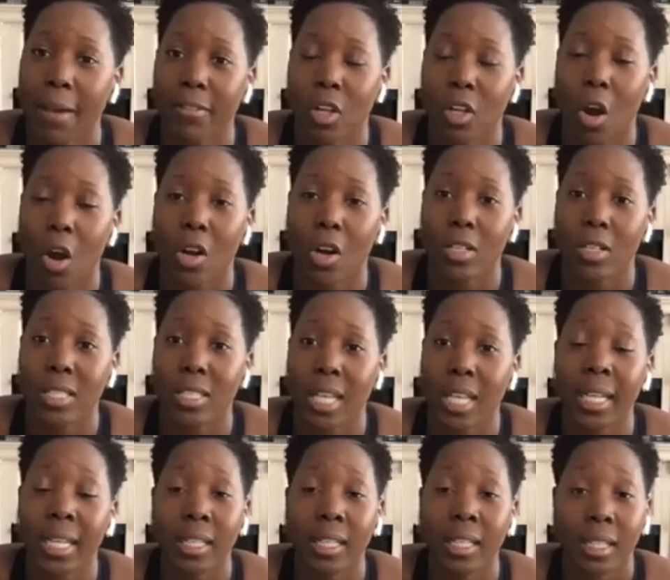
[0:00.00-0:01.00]
and say, hey,
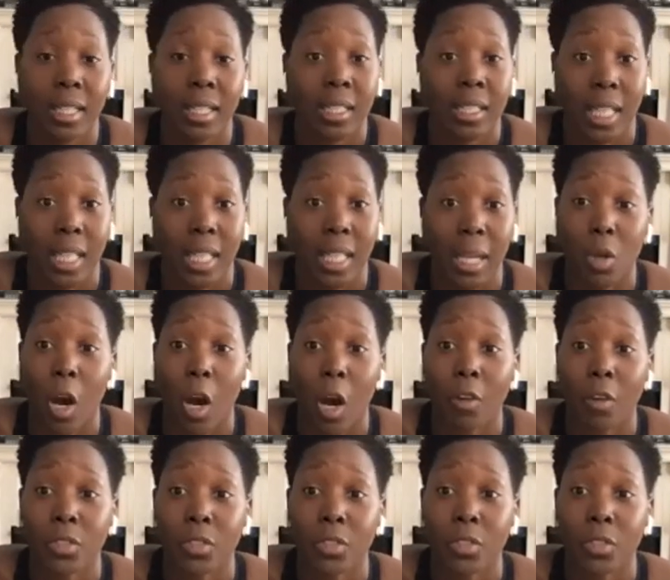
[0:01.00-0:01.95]
I'm having a hard day,